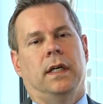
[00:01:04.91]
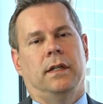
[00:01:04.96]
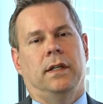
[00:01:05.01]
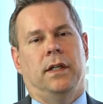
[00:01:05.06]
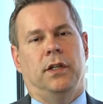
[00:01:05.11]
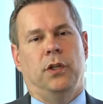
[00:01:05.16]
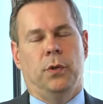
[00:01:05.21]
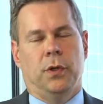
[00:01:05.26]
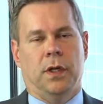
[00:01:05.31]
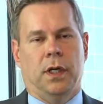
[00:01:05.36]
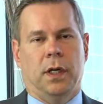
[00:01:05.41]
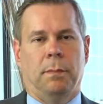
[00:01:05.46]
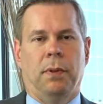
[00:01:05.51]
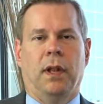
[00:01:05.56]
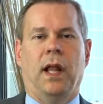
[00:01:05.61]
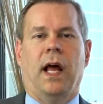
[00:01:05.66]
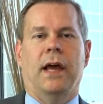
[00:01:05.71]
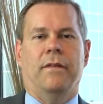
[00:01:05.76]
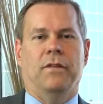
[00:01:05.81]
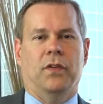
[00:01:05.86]
then you can
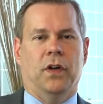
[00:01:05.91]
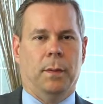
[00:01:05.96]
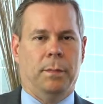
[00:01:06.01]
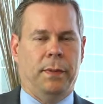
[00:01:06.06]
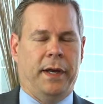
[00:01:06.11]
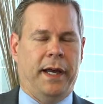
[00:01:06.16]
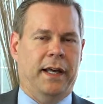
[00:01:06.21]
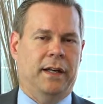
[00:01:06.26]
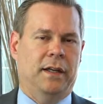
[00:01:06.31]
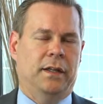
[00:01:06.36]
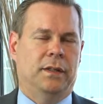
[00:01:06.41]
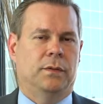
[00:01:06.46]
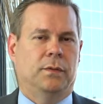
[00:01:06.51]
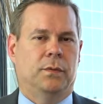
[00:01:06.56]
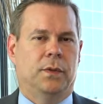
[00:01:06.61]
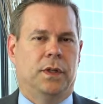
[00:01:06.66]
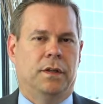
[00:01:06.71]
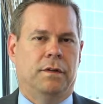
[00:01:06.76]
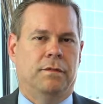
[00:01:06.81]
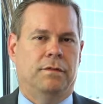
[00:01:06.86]
apply for a patent
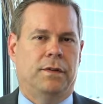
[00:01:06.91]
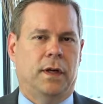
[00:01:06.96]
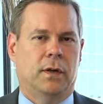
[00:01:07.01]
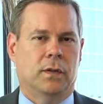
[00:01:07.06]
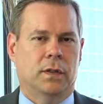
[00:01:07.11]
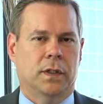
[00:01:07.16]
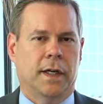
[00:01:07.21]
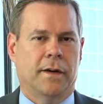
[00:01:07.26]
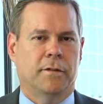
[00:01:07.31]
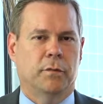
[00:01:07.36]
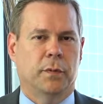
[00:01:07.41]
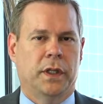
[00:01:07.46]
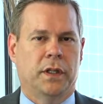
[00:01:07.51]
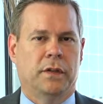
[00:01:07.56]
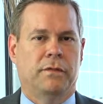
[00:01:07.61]
with the federal government.